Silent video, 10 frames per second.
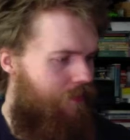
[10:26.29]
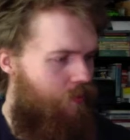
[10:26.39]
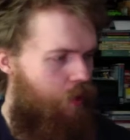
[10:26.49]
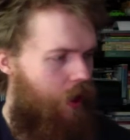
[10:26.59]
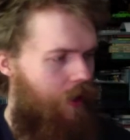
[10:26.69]

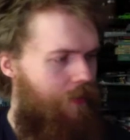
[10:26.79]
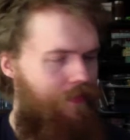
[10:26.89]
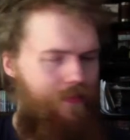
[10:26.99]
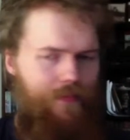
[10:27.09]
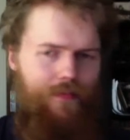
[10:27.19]

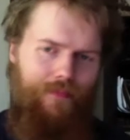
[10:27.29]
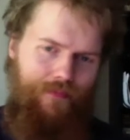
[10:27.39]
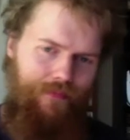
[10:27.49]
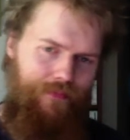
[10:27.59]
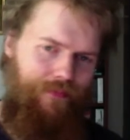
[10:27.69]
well,
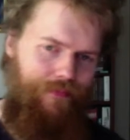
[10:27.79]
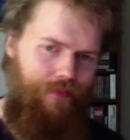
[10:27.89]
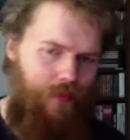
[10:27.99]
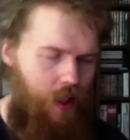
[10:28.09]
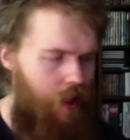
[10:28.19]

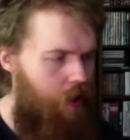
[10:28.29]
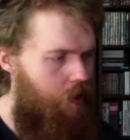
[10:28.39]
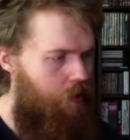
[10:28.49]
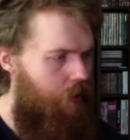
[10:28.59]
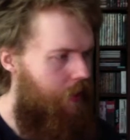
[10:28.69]

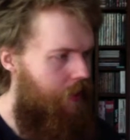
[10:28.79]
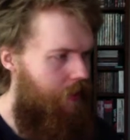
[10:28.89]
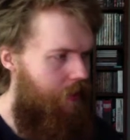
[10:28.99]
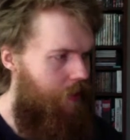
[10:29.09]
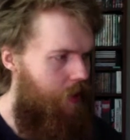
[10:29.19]

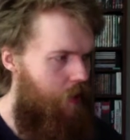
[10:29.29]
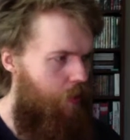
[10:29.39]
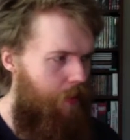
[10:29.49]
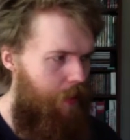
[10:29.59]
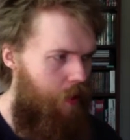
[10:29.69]
it
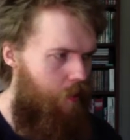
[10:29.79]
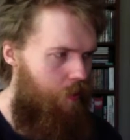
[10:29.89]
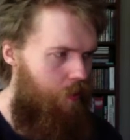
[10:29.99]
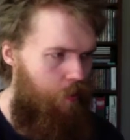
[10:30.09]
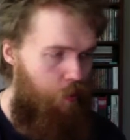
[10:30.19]
will be
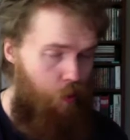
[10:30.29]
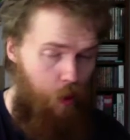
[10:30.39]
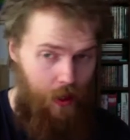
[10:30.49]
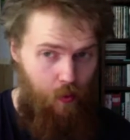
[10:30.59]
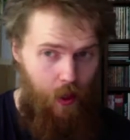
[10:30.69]

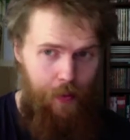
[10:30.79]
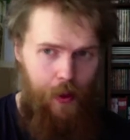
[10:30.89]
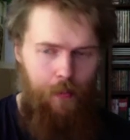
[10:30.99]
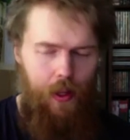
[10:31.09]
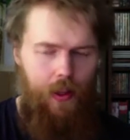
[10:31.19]
what it will
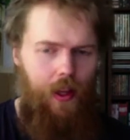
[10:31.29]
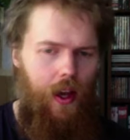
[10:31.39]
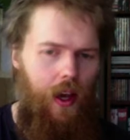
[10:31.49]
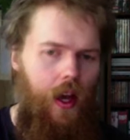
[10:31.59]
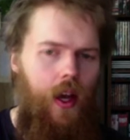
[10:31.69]
be,
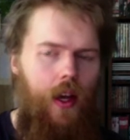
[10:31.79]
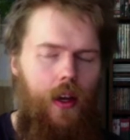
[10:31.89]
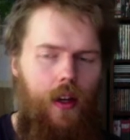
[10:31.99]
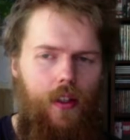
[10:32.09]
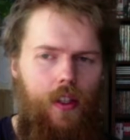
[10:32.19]
but
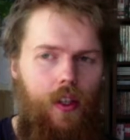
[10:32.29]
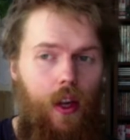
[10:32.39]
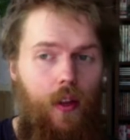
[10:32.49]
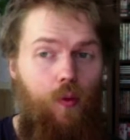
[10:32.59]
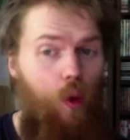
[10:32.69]

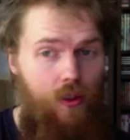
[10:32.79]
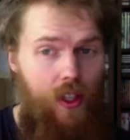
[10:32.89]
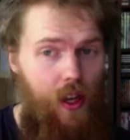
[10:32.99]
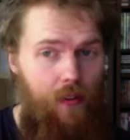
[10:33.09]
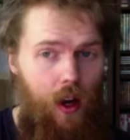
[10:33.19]
certainly it won't
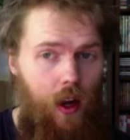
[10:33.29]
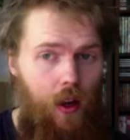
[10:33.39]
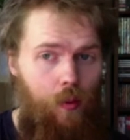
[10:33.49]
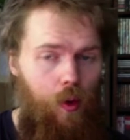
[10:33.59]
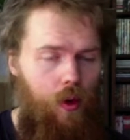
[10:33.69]
save
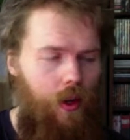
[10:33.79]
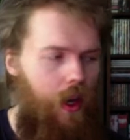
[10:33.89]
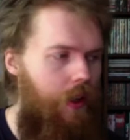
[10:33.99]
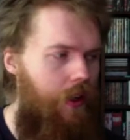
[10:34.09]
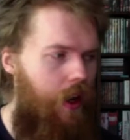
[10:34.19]
Hollywood.
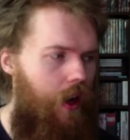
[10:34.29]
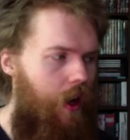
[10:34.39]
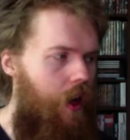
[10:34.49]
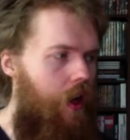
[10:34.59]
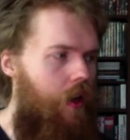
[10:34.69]
And
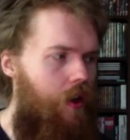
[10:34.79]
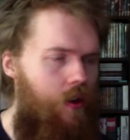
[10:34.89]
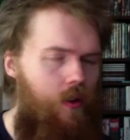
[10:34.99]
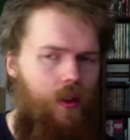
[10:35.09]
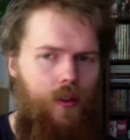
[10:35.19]

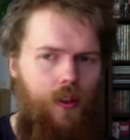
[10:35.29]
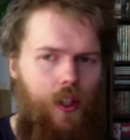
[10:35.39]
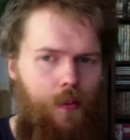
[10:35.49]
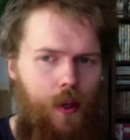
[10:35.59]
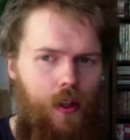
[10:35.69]

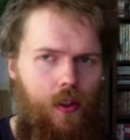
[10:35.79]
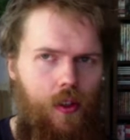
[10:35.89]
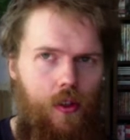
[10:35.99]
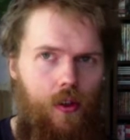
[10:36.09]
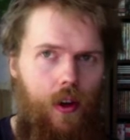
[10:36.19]
just
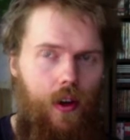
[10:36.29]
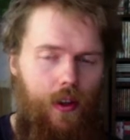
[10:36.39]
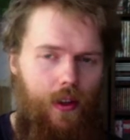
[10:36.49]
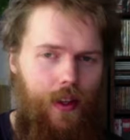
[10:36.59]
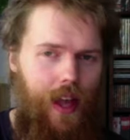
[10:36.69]
because you
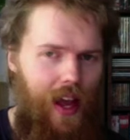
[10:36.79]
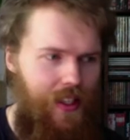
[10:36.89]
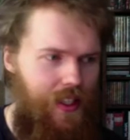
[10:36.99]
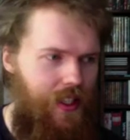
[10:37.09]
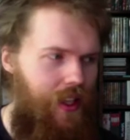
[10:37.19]
are
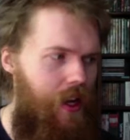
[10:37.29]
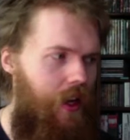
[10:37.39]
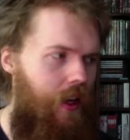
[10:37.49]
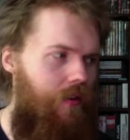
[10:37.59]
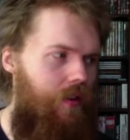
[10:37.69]

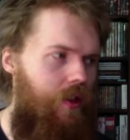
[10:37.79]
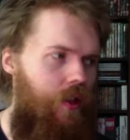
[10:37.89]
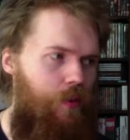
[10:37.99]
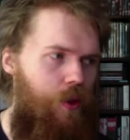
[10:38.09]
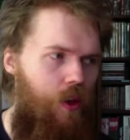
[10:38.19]
casting
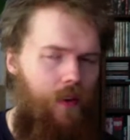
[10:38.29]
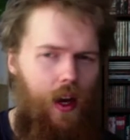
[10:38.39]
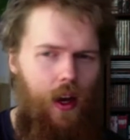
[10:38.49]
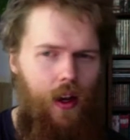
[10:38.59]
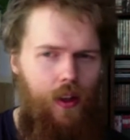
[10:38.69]
some sort of
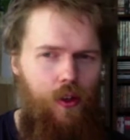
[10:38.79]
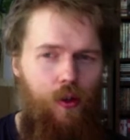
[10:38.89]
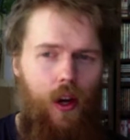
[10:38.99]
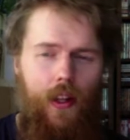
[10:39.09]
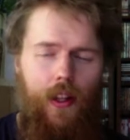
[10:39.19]
a
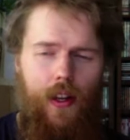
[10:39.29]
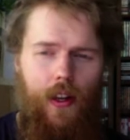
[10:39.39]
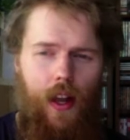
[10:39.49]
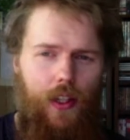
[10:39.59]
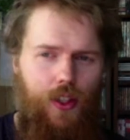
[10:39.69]
United
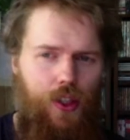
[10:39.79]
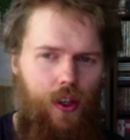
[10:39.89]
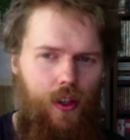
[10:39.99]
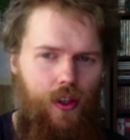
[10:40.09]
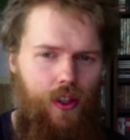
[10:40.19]

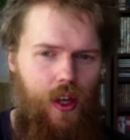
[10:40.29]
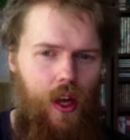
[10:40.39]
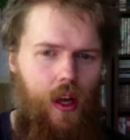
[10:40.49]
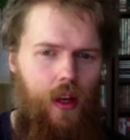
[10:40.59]
Nations